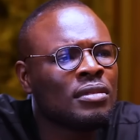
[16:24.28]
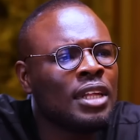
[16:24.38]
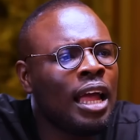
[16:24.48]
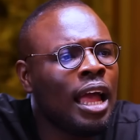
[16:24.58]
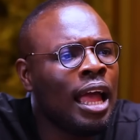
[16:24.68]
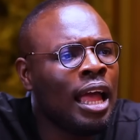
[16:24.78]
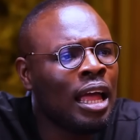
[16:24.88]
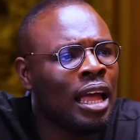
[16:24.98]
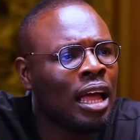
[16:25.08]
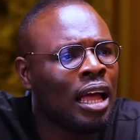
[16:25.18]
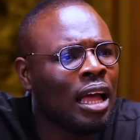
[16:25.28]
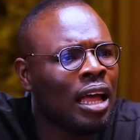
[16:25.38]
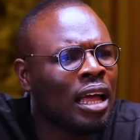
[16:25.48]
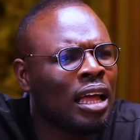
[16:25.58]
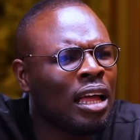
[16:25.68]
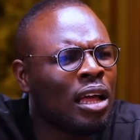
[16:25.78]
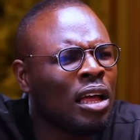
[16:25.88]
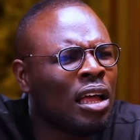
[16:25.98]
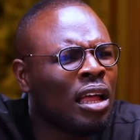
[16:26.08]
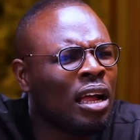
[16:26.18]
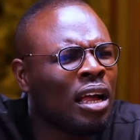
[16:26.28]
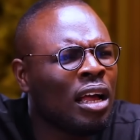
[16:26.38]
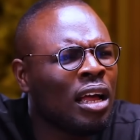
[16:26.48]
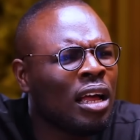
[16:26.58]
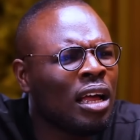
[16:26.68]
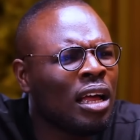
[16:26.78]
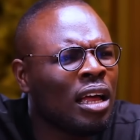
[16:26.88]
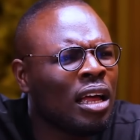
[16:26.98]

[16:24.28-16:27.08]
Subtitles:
there. I don't know where she Yes. So when it got to that